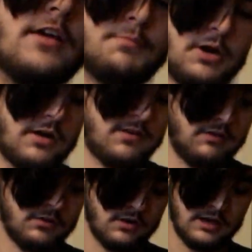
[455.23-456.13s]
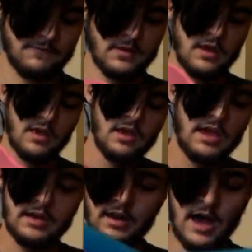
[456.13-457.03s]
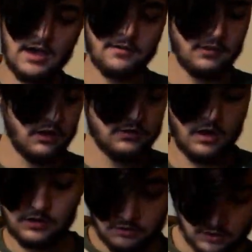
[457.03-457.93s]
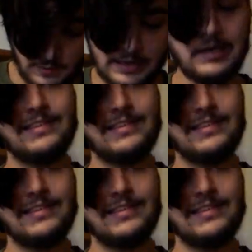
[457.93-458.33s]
experience of this hoodie. And I looked on YouTube. I didn't